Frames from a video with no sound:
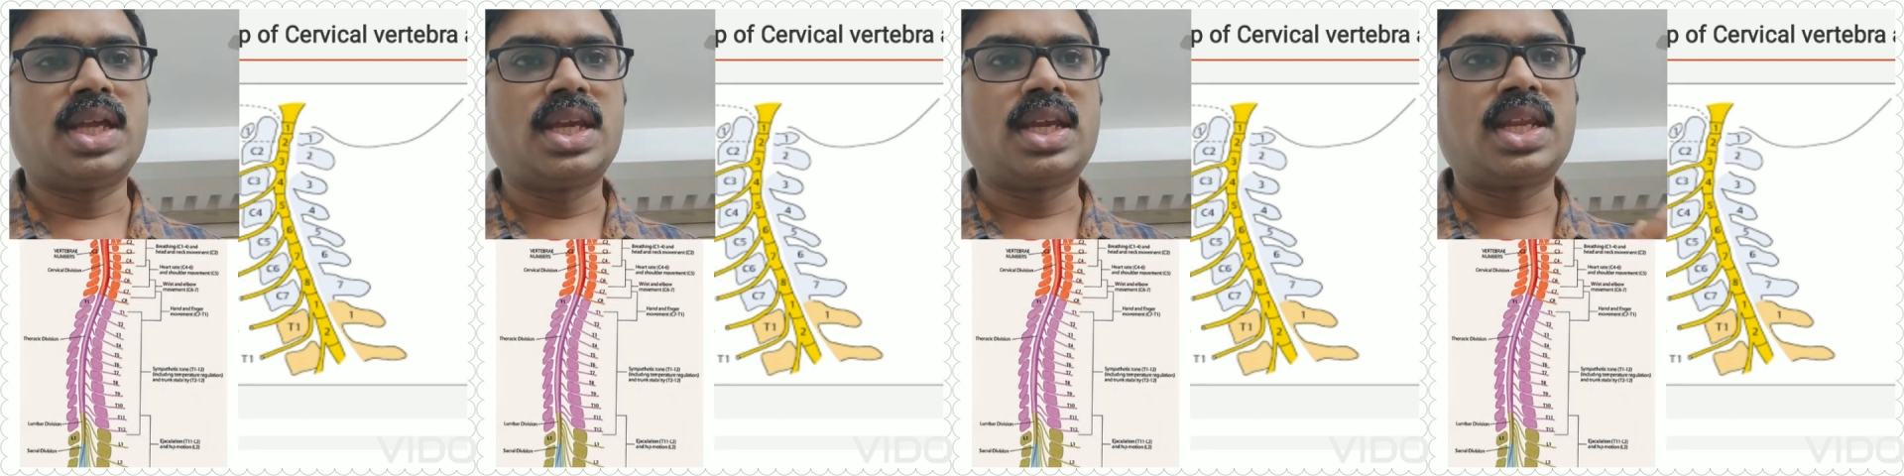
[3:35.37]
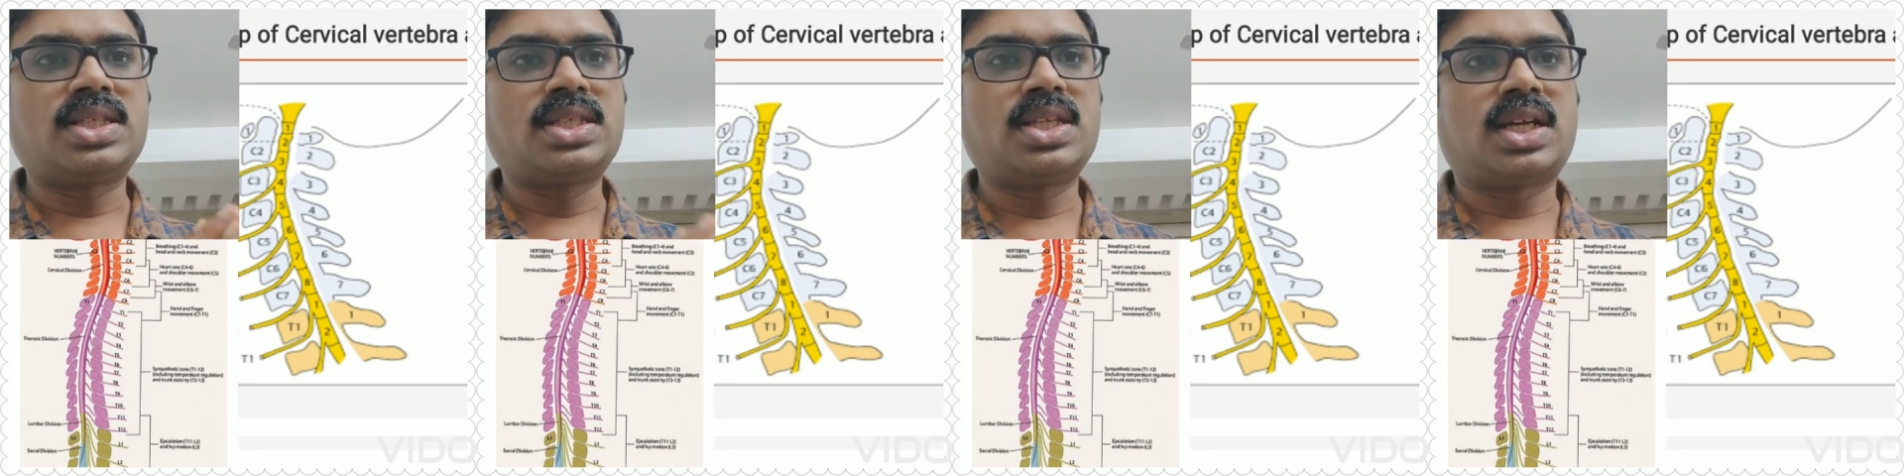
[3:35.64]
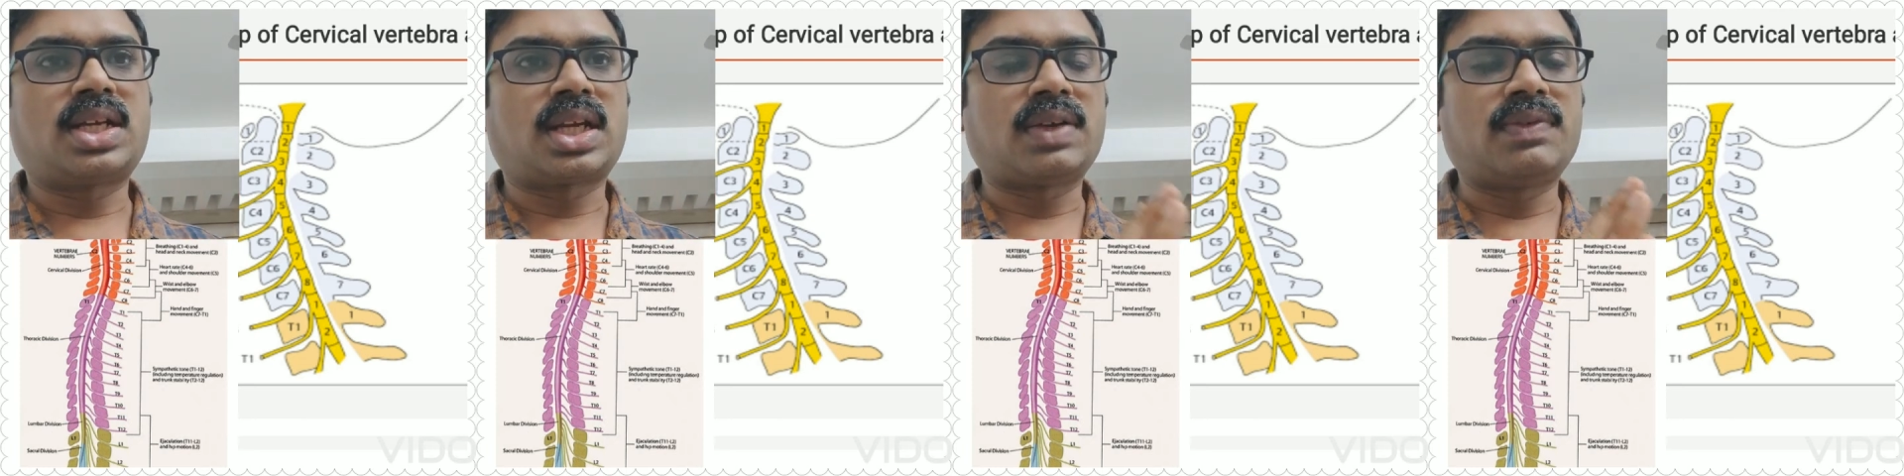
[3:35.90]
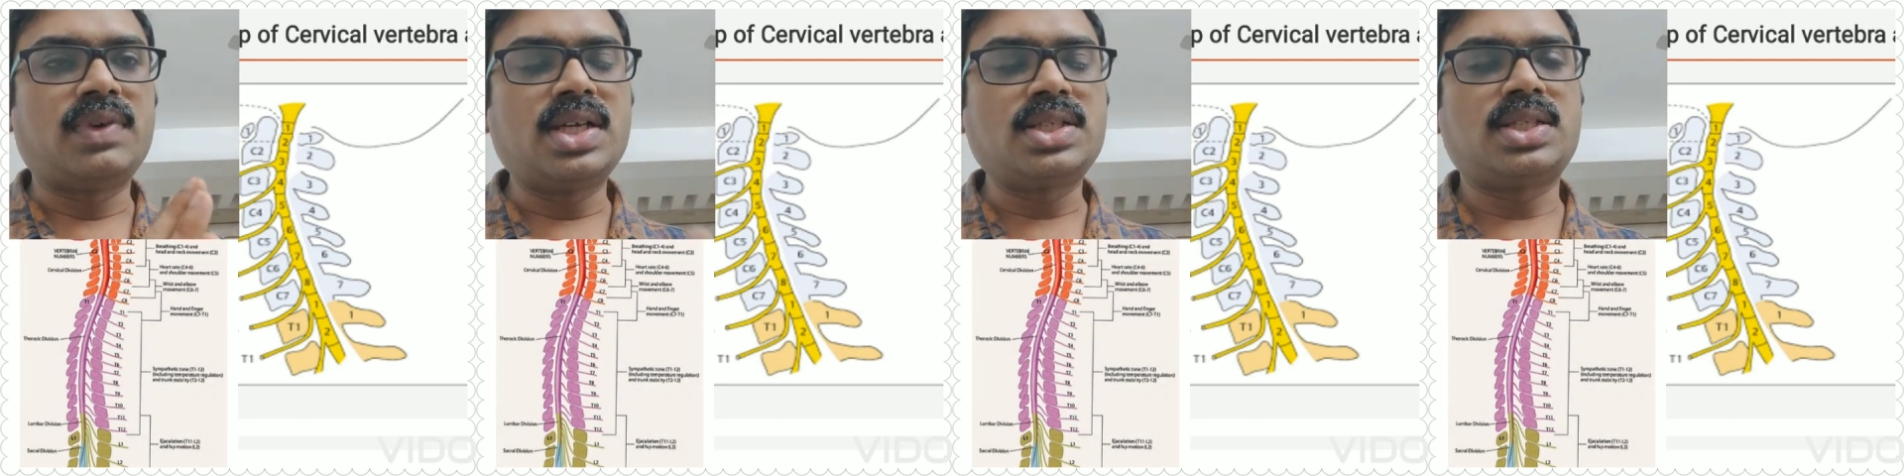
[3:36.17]
it is the
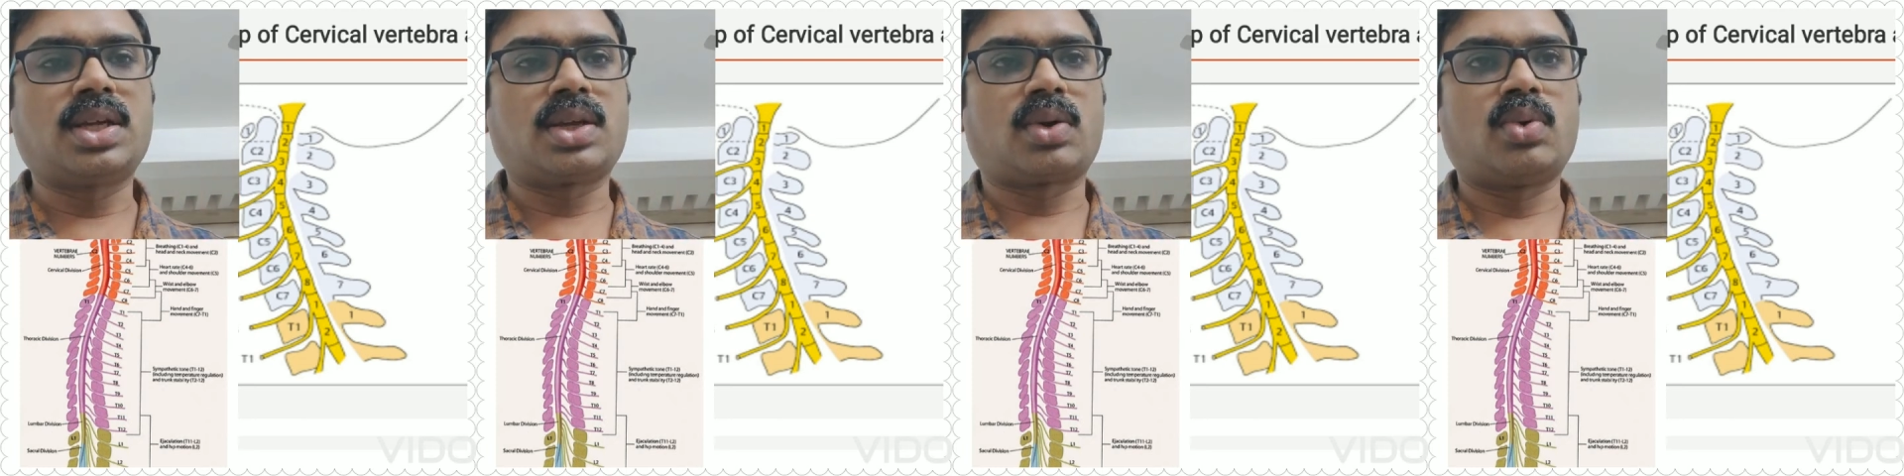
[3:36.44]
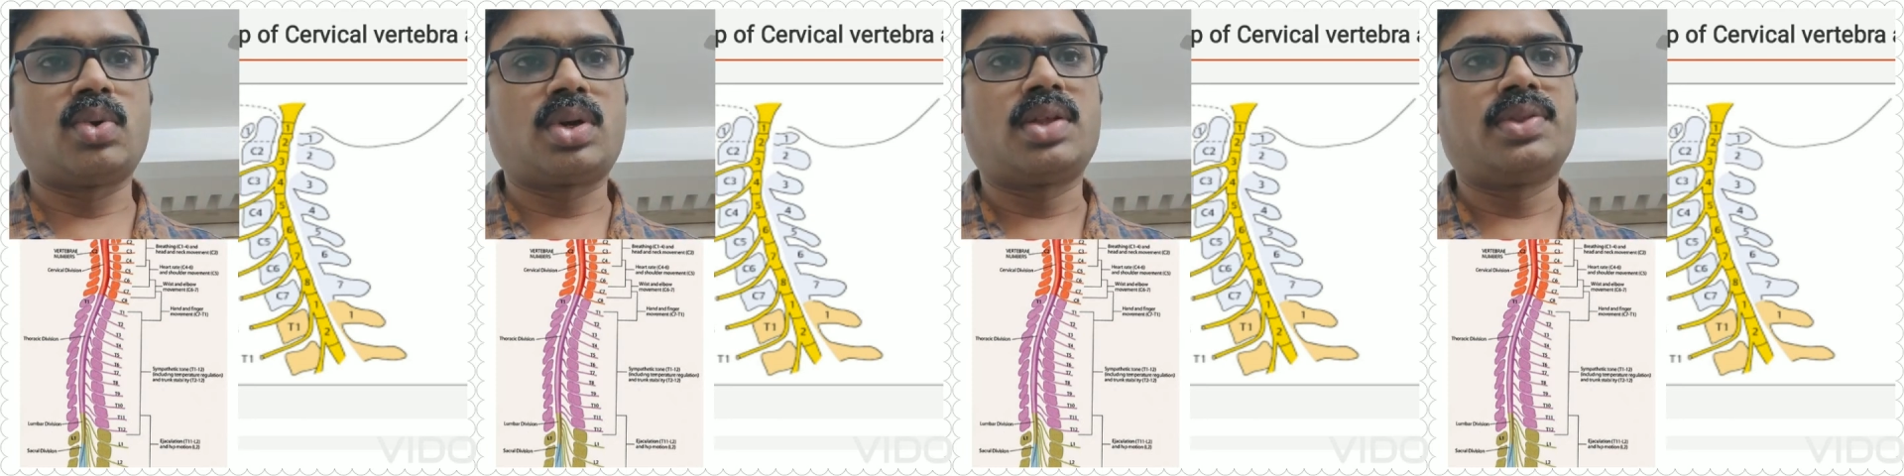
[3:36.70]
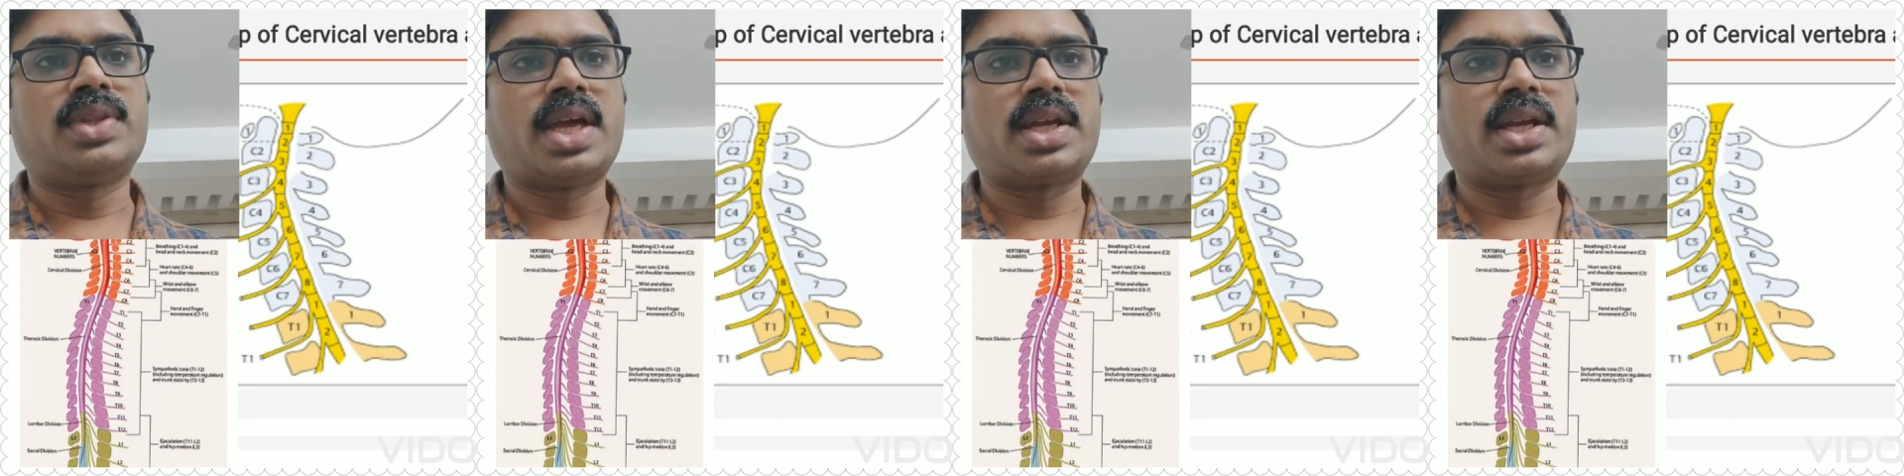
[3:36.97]
traversing root